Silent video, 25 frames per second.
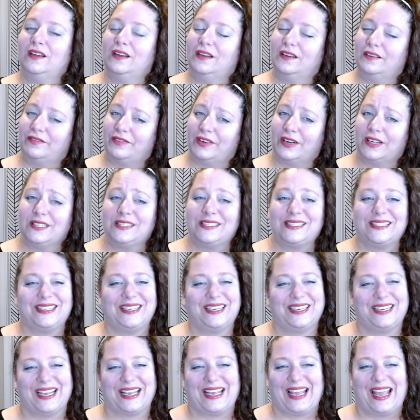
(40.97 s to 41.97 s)
First,
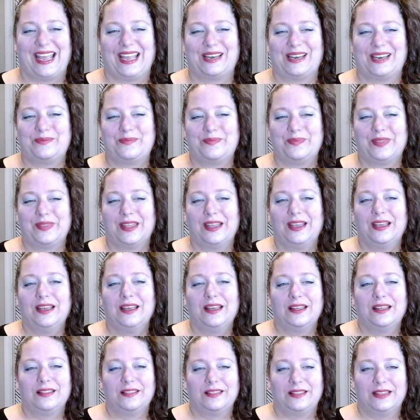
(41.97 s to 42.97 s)
negate.
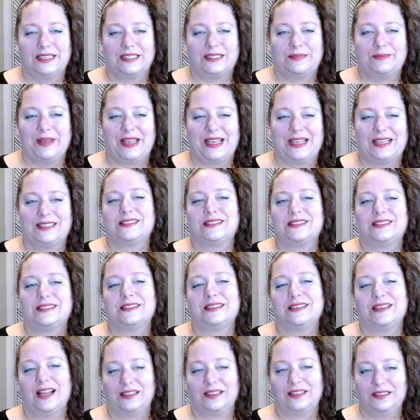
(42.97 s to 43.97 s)
This means
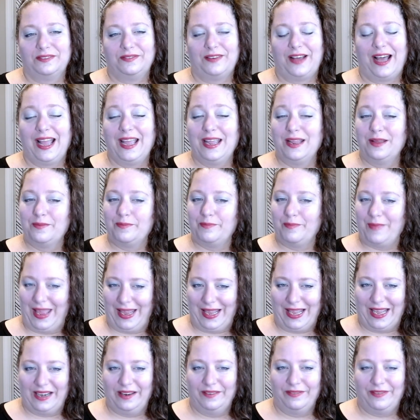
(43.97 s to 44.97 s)
nullify,
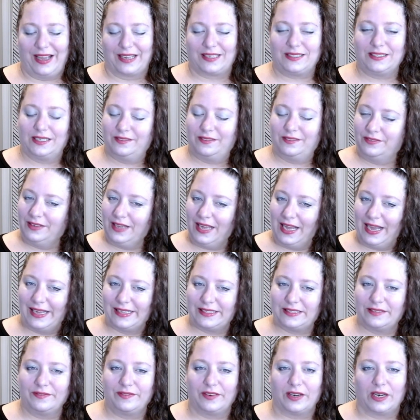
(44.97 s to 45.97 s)
make ineffective
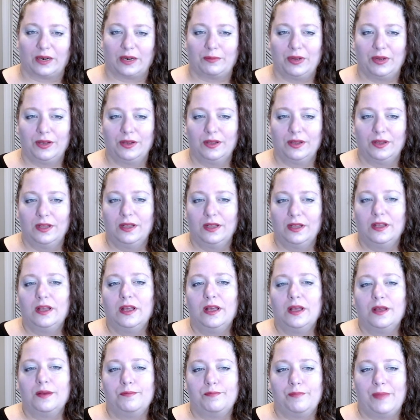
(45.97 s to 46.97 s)
as a verb.
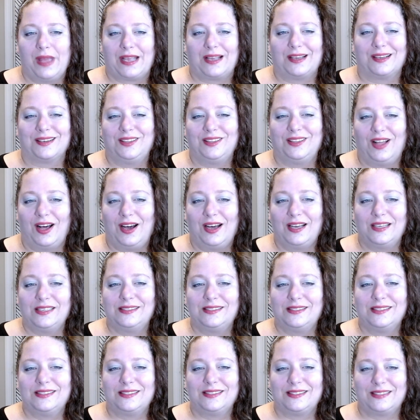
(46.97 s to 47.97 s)
Make a
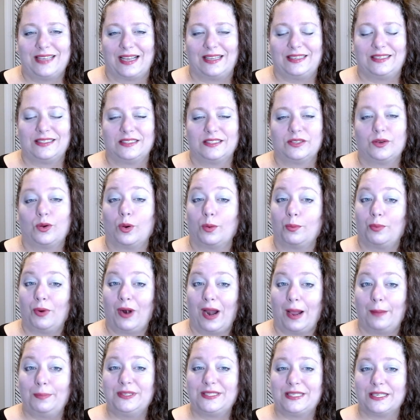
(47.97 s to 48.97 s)
clause, sentence, or
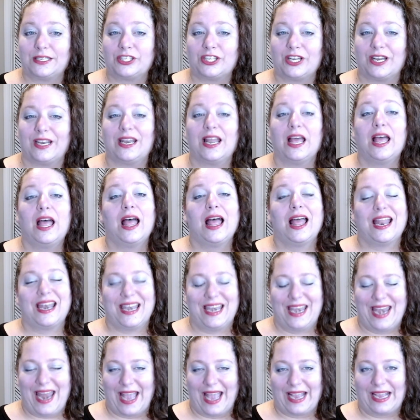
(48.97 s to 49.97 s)
proposition
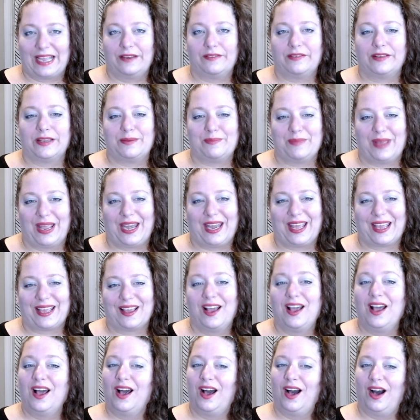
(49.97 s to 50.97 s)
negative in meaning,
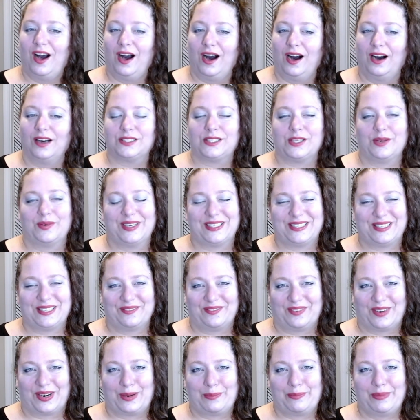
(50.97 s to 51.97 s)
also as a
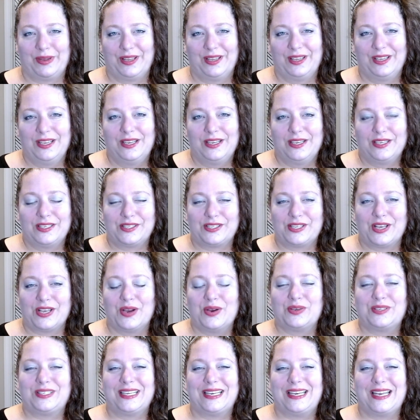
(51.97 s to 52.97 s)
verb.
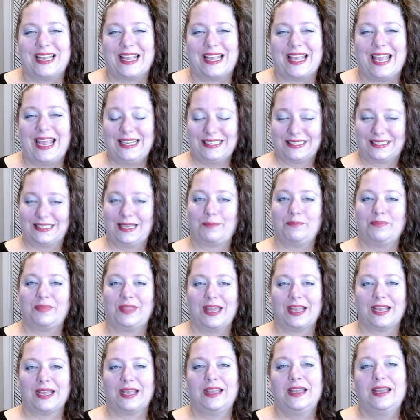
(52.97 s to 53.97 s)
So to negate
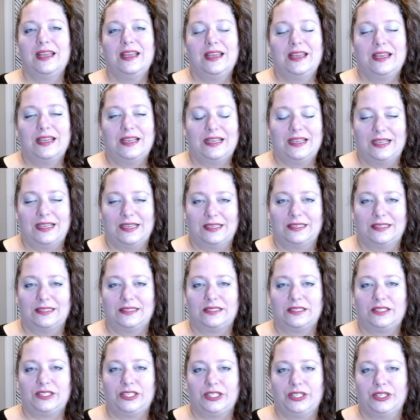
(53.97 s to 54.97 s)
something
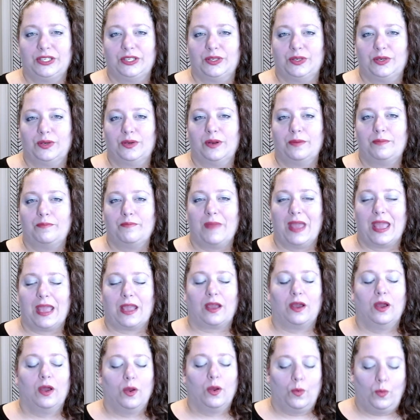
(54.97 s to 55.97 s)
is to
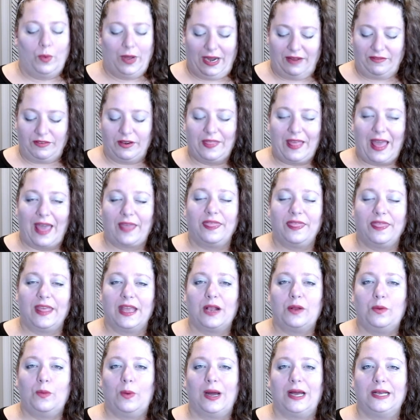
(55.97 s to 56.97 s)
make whatever that
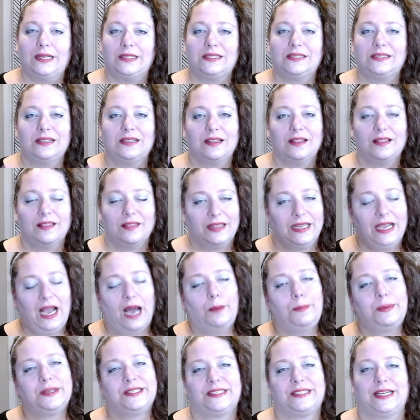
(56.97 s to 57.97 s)
thing was the
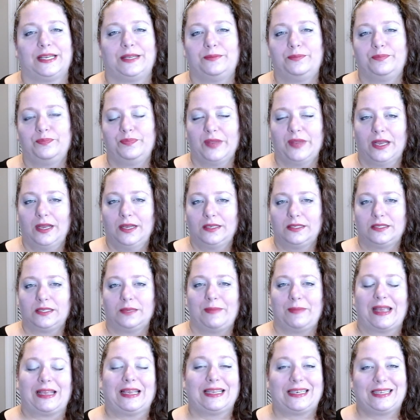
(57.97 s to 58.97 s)
opposite, to
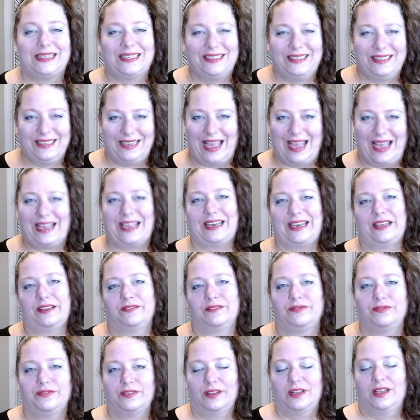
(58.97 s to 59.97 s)
make it
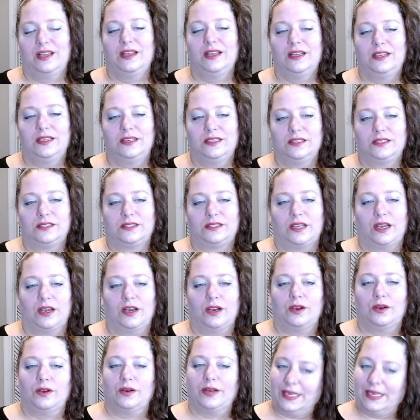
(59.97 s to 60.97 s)
negative.
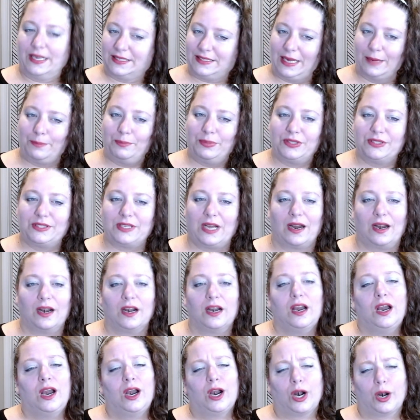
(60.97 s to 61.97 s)
So examples are
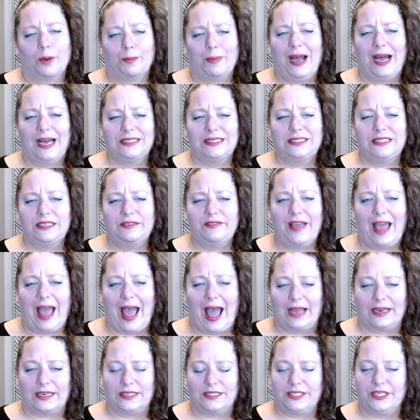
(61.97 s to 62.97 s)
her positive
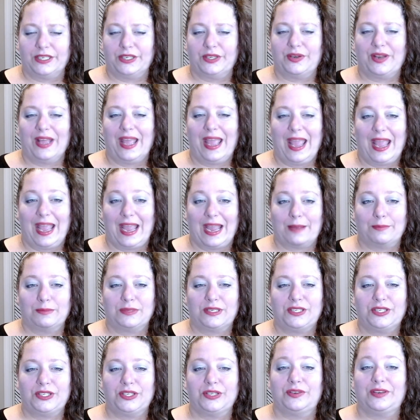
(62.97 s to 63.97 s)
attitude aimed
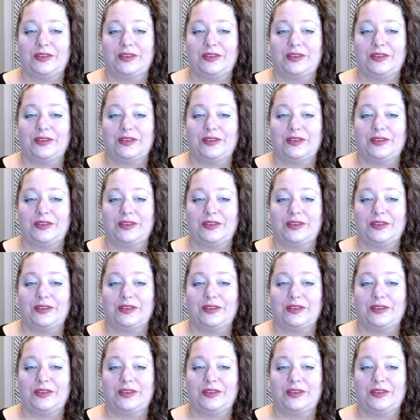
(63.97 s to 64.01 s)
to